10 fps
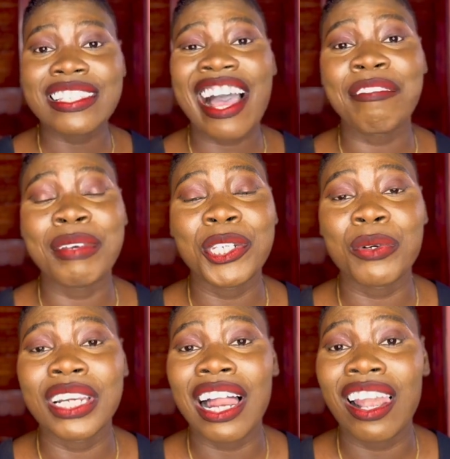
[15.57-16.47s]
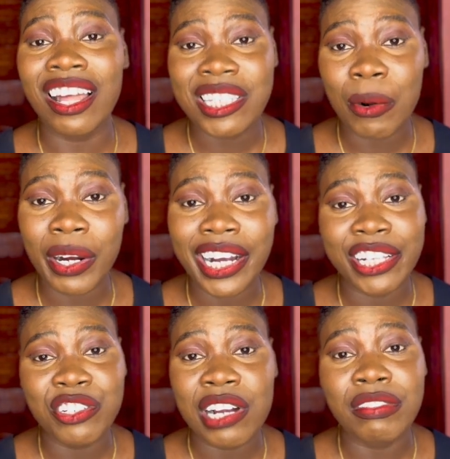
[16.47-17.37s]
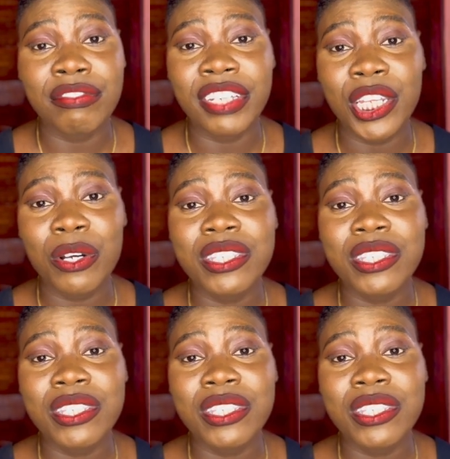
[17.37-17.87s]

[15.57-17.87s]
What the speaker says: I've been doing a lot of work and travel videos,